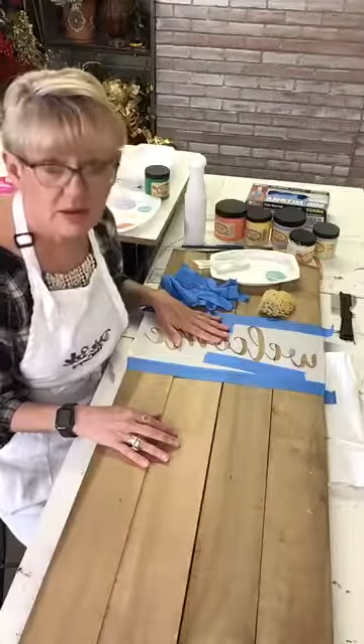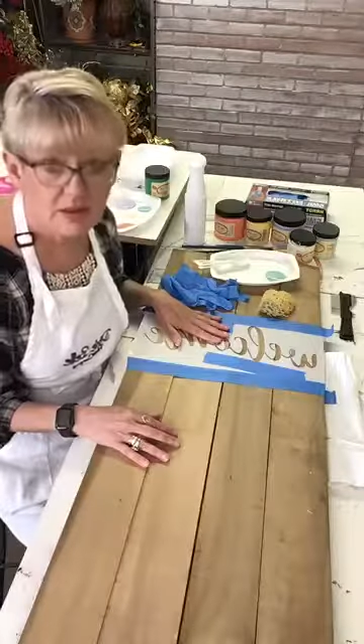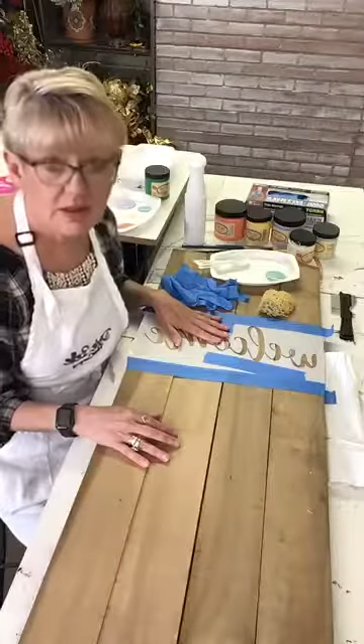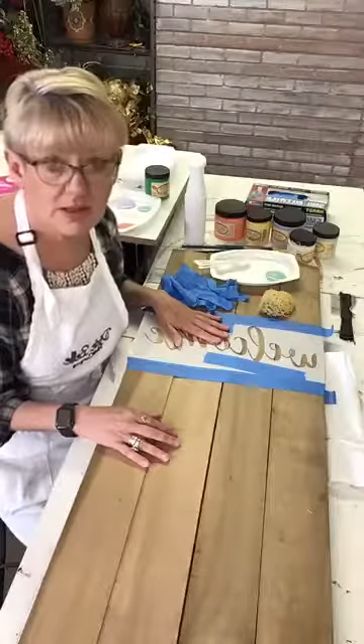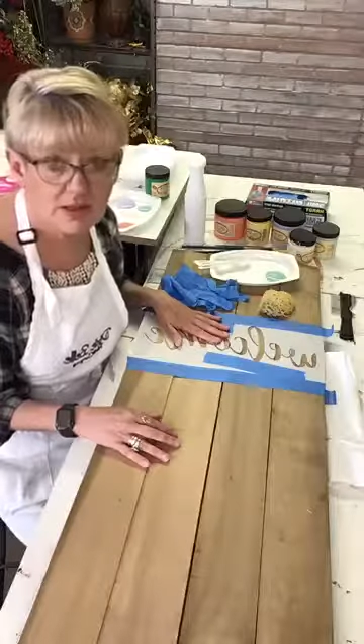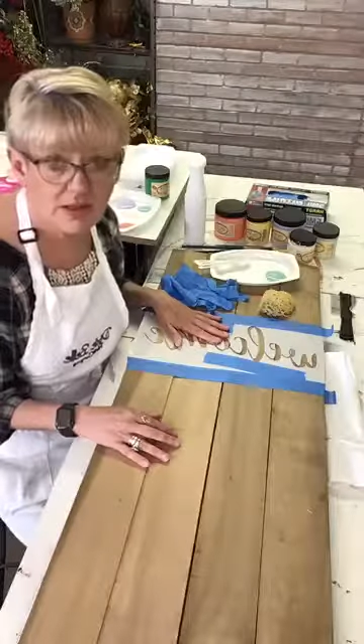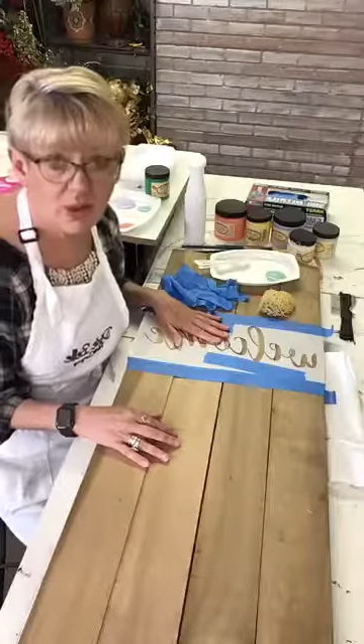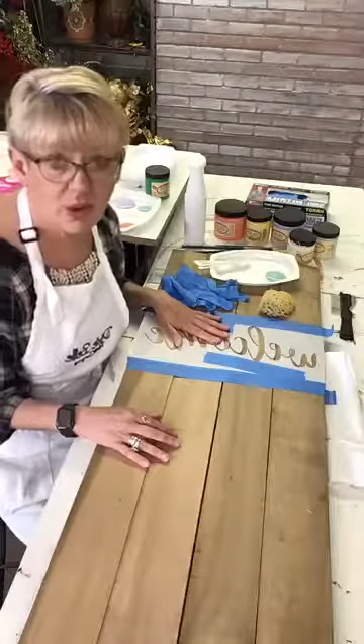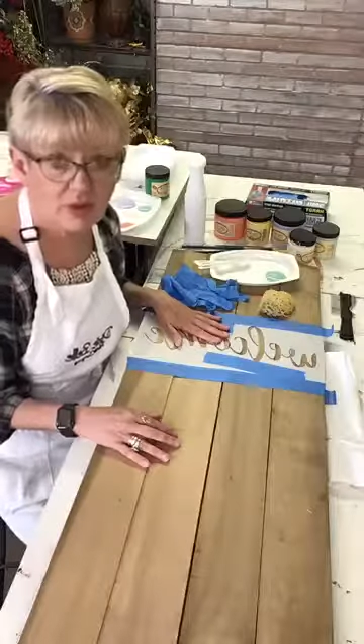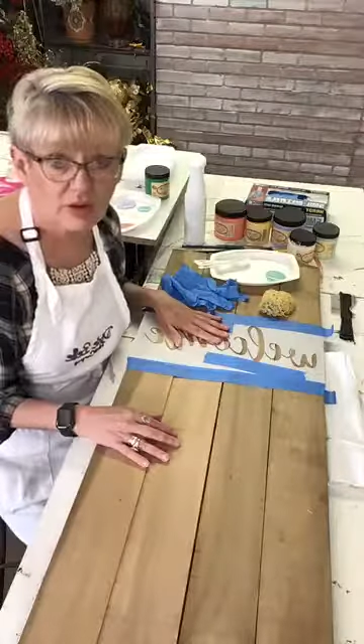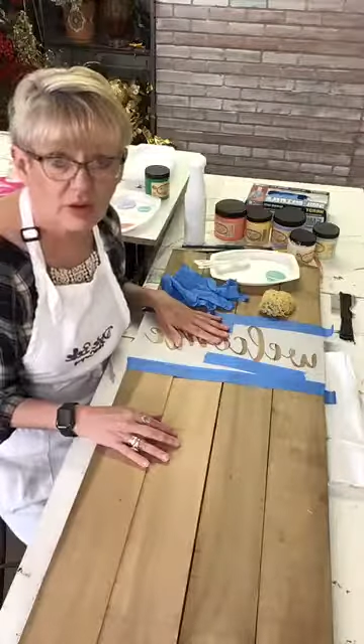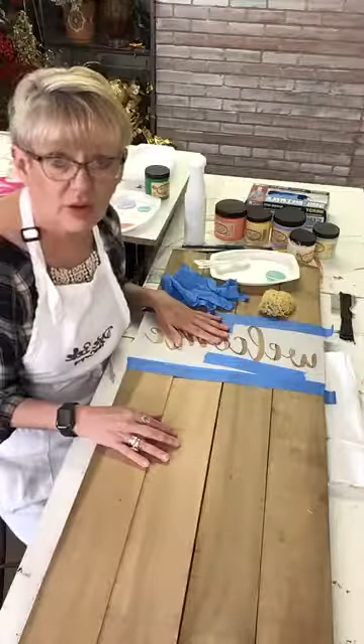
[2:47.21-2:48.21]
it's going to
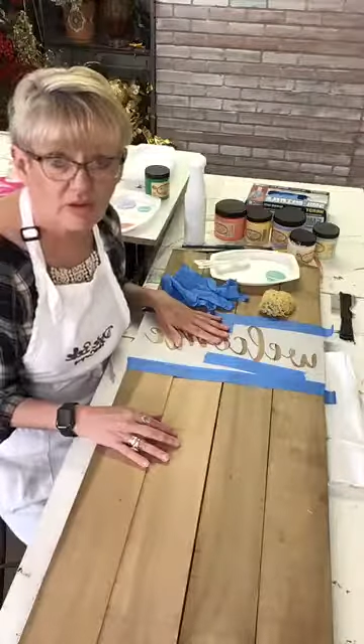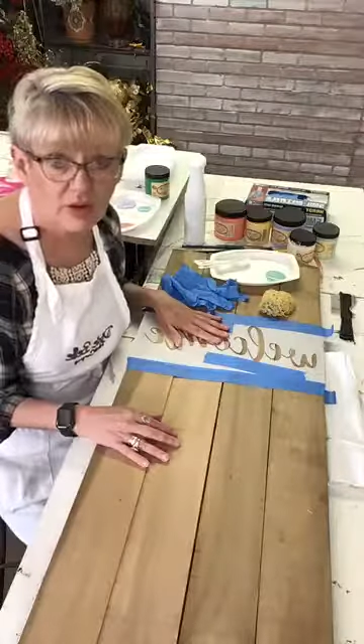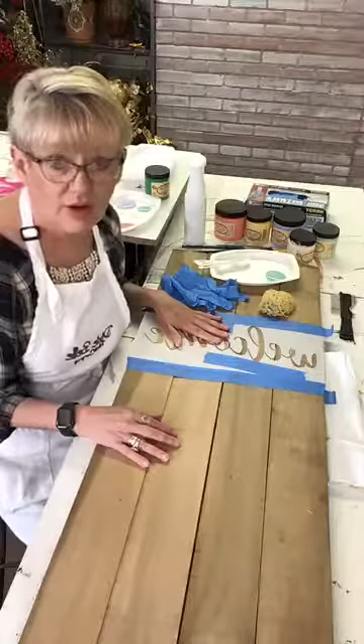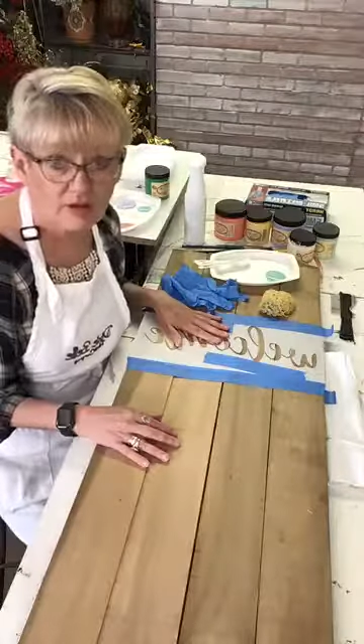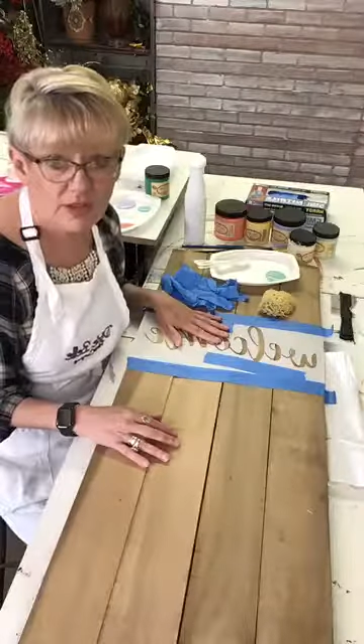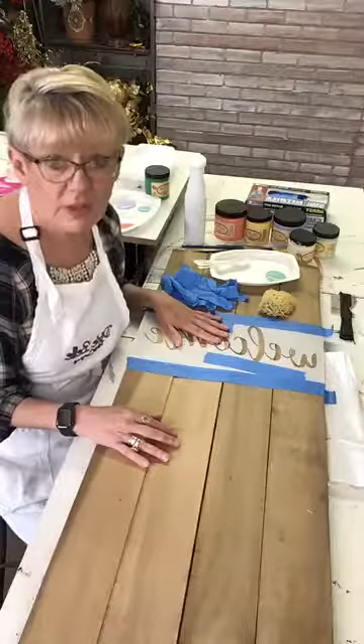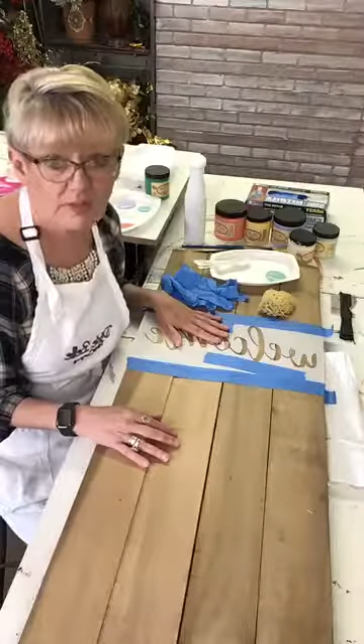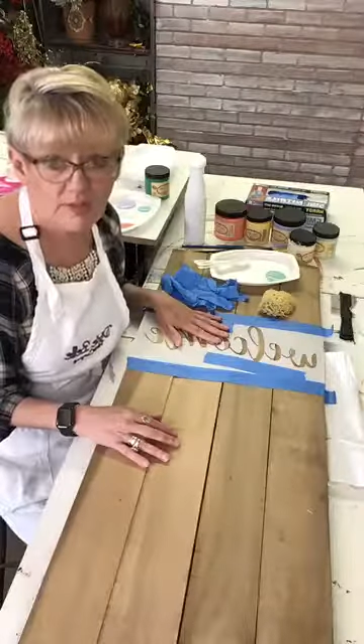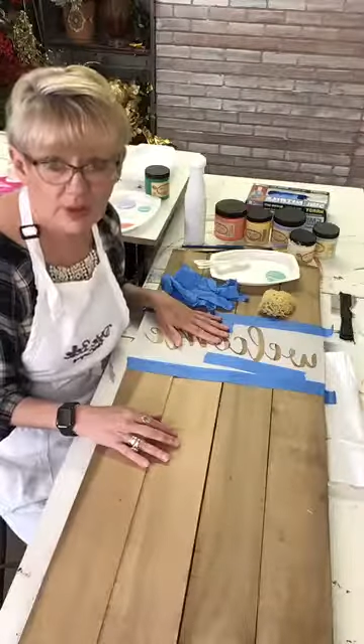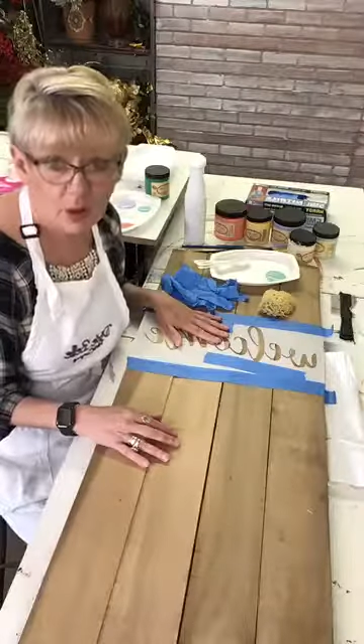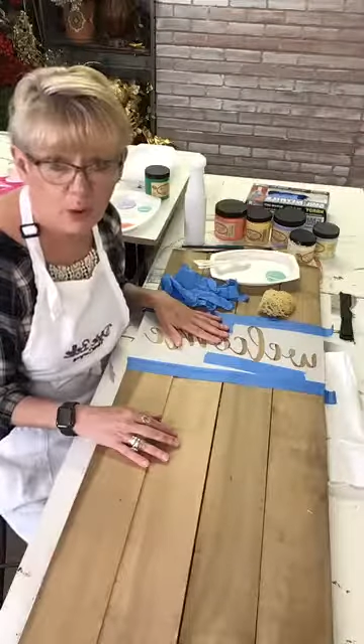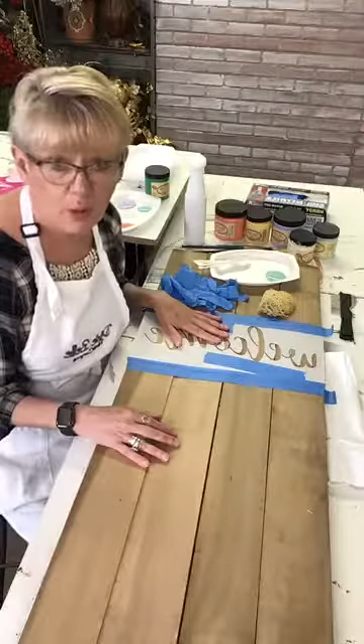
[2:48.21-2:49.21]
involve some finger
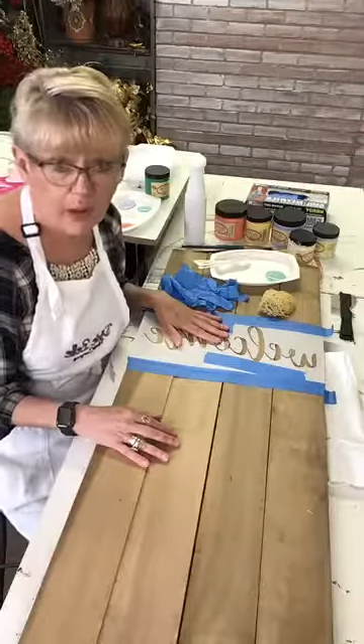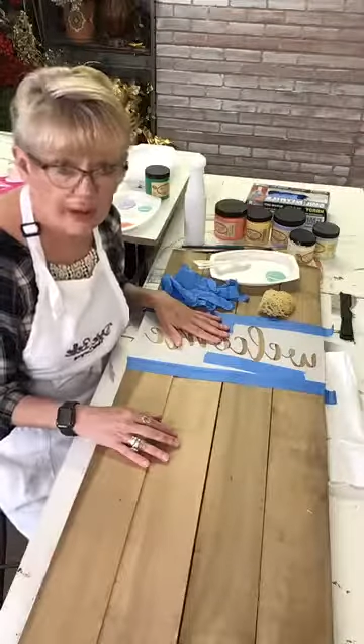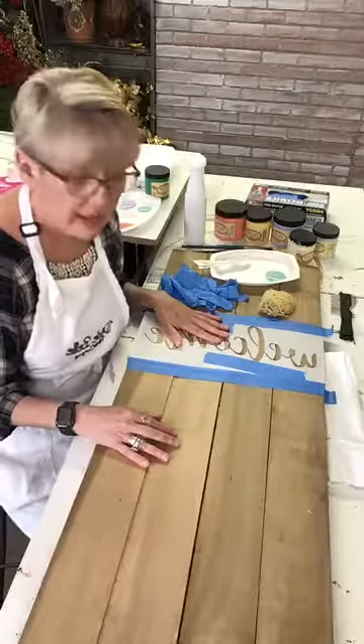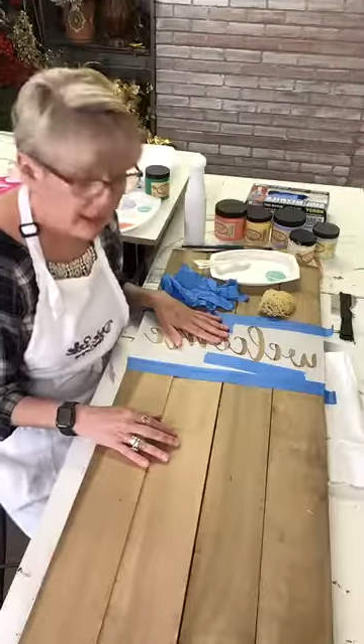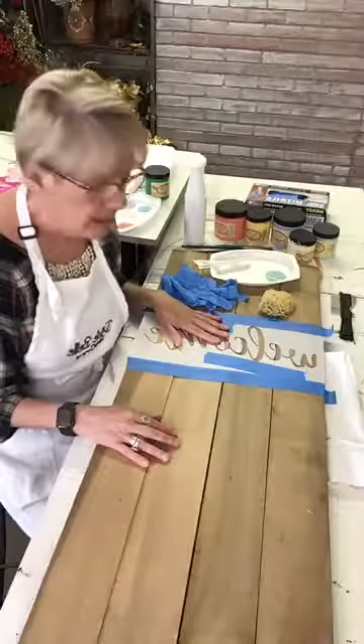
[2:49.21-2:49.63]
painting.